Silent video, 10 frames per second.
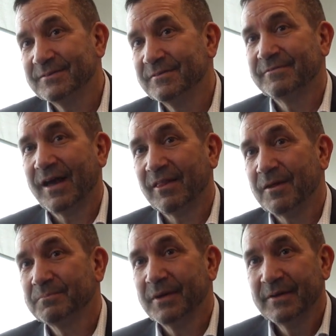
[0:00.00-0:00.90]

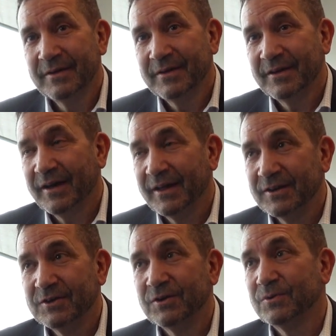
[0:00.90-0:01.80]
develop
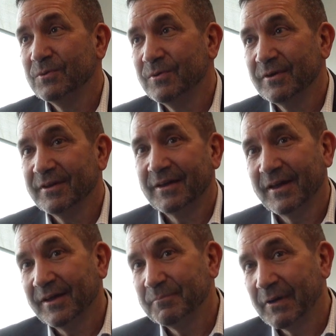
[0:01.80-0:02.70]
new
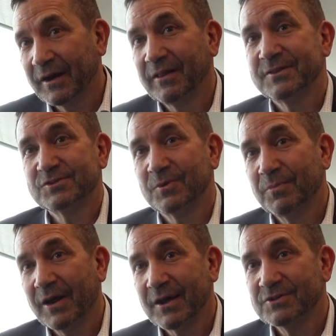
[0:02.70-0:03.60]
medical isotope
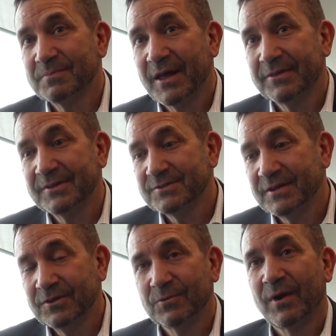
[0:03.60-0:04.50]
production methods
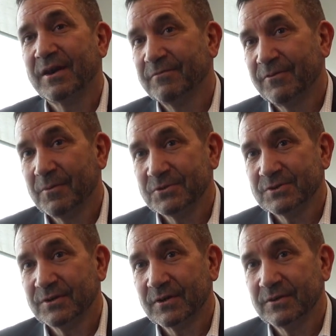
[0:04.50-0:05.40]
and new
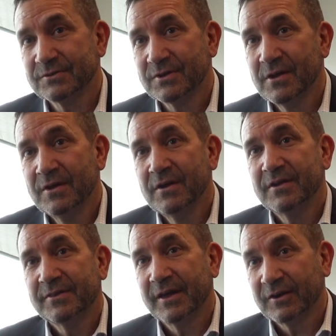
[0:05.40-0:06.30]
radiopharmaceuticals
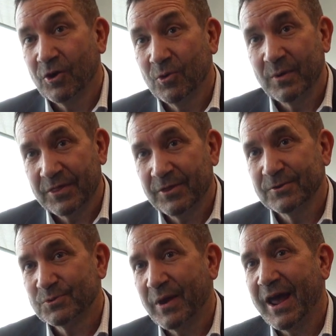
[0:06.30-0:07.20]
that go with
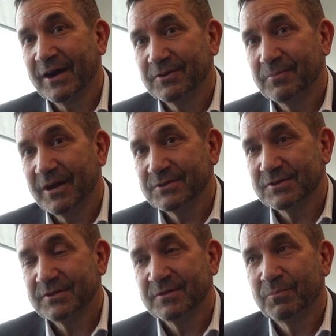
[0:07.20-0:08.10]
those
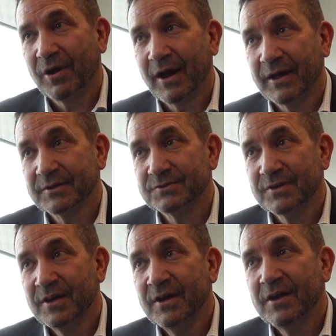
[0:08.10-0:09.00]
reactor-based products.
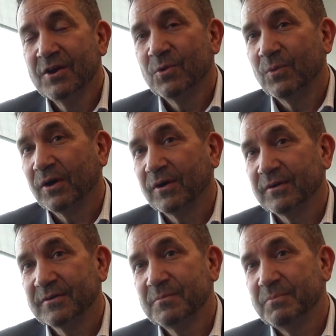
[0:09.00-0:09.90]
We're